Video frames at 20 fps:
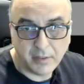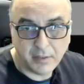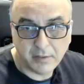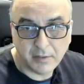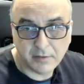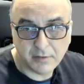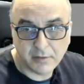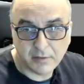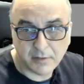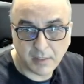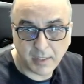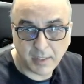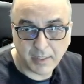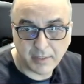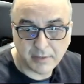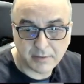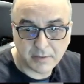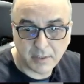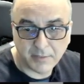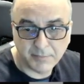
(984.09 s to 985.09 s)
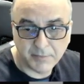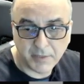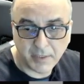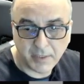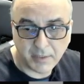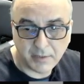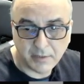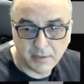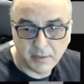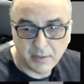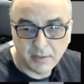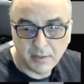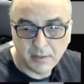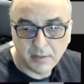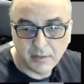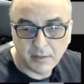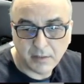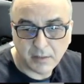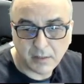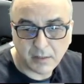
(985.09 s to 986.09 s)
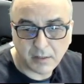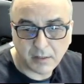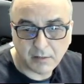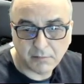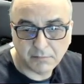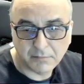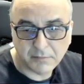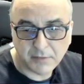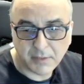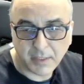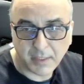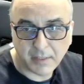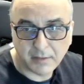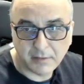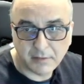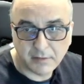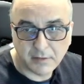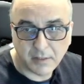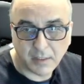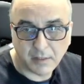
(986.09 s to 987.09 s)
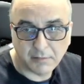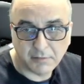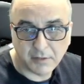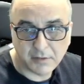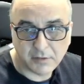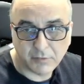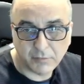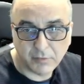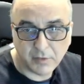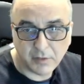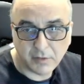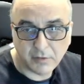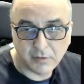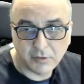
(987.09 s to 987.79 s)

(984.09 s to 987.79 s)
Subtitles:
This is the latest update that does a really good